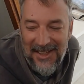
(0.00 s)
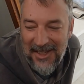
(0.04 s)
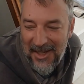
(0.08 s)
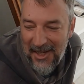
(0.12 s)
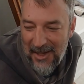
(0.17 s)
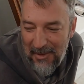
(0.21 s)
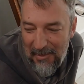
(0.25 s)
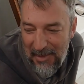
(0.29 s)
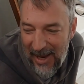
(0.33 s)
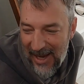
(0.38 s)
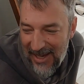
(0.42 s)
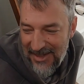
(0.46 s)

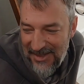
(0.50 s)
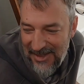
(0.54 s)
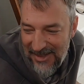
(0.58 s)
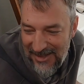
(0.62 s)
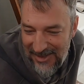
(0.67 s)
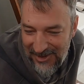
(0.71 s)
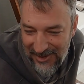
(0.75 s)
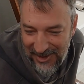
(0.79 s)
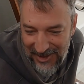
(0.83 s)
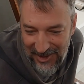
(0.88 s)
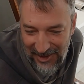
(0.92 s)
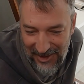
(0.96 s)
imagine
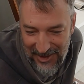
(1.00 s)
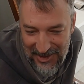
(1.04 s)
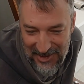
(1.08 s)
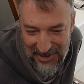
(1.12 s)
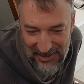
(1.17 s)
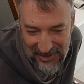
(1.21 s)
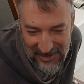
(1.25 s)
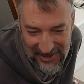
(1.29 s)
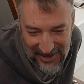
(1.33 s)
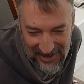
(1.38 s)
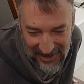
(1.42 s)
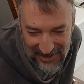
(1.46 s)
doing
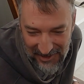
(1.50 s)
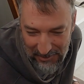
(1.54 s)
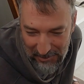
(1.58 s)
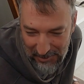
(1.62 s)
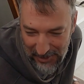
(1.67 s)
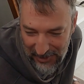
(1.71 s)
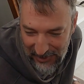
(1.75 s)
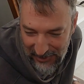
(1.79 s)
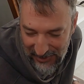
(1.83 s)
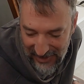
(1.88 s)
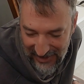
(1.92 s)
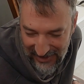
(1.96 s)
archery on a
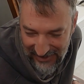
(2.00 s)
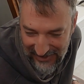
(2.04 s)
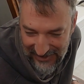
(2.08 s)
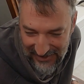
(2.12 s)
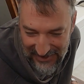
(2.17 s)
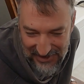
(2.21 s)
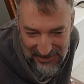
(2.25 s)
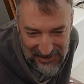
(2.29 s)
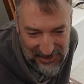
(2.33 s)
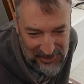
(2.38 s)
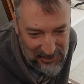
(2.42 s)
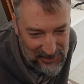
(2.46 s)
boat like
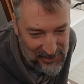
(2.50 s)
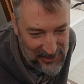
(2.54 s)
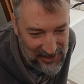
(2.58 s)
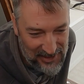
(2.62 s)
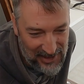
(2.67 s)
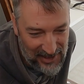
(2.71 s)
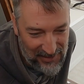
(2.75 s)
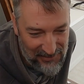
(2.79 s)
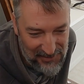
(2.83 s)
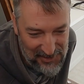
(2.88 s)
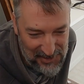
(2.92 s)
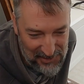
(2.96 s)
this. You wouldn't
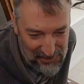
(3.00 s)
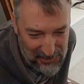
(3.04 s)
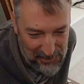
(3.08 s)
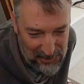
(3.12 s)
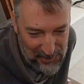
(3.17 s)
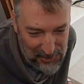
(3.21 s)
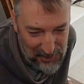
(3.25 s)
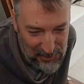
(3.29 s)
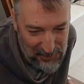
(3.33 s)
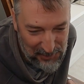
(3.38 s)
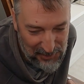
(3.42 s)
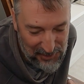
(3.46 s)
have enough
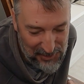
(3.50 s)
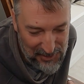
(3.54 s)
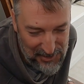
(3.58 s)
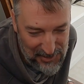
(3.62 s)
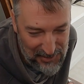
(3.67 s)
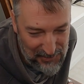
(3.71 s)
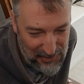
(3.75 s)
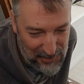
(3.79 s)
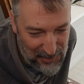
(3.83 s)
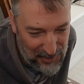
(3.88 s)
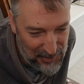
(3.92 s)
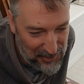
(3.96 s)
room. First
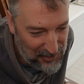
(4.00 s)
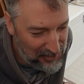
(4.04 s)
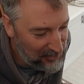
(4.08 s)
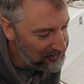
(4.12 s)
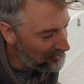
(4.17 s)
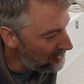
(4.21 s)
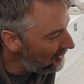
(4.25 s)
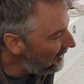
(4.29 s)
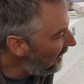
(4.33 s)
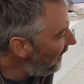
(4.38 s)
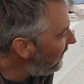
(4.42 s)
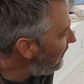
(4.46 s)
of all,
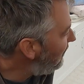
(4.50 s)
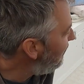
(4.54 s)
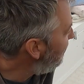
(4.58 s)
you'd have to